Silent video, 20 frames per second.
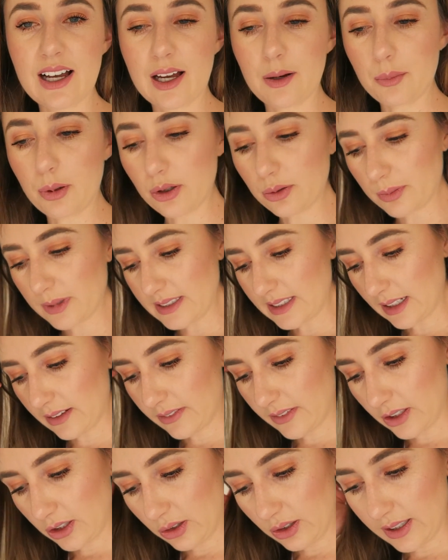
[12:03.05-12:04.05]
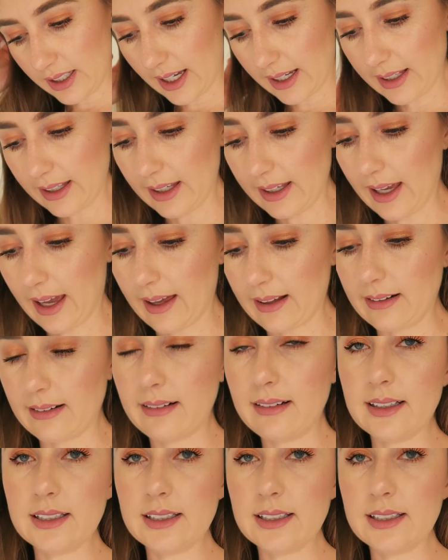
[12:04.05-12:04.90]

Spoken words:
I bought myself a new Yankee candle,